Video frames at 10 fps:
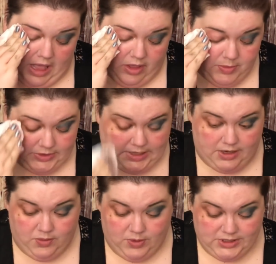I just
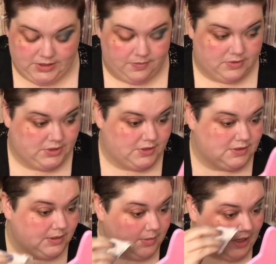kind of wish I was
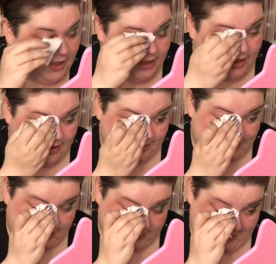using my
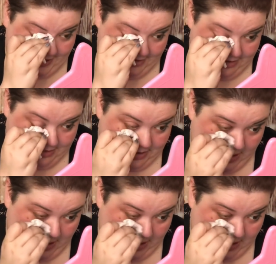Anastasia palette